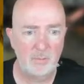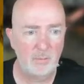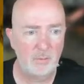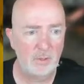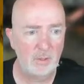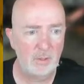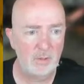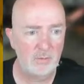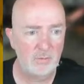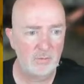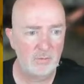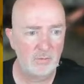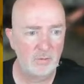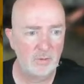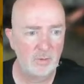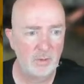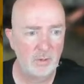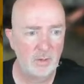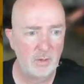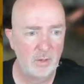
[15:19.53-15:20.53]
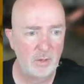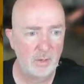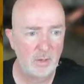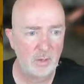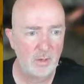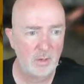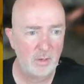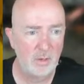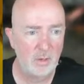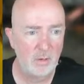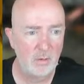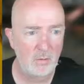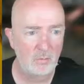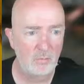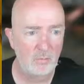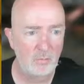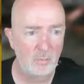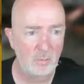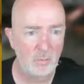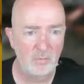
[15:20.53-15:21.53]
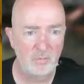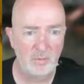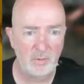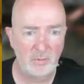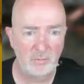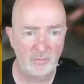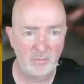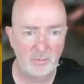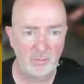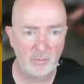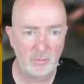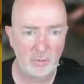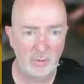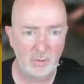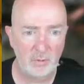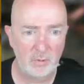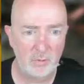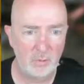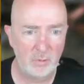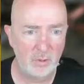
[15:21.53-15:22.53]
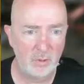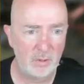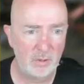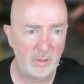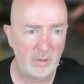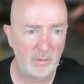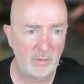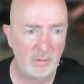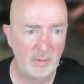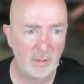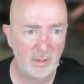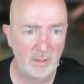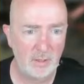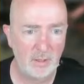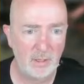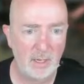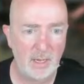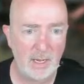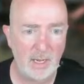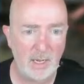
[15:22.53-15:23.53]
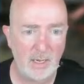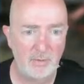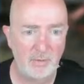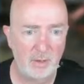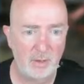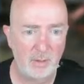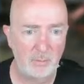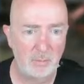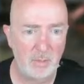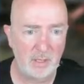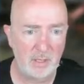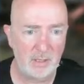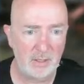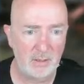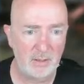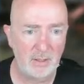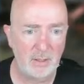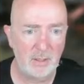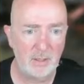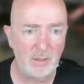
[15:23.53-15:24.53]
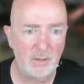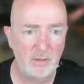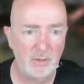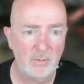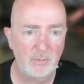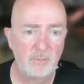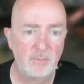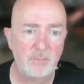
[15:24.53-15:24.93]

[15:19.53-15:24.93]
Let's remove the inventory unit and then add that back in here.